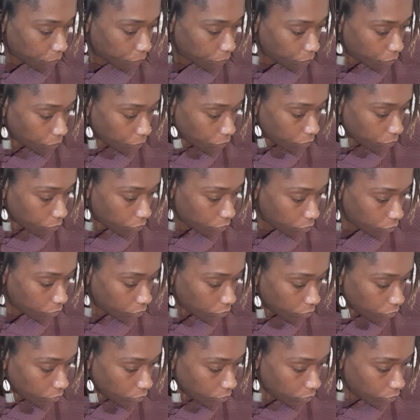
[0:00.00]

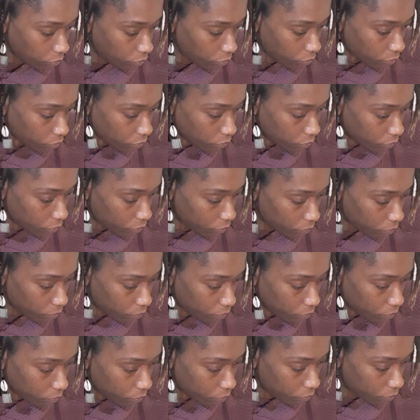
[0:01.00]

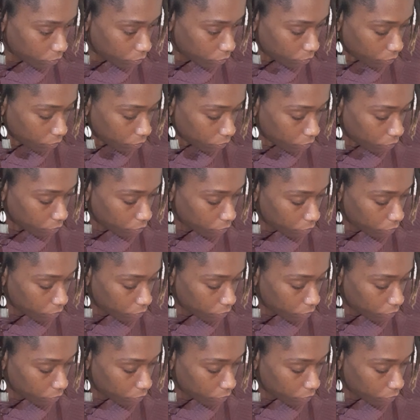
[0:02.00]
No one is speaking in this clip.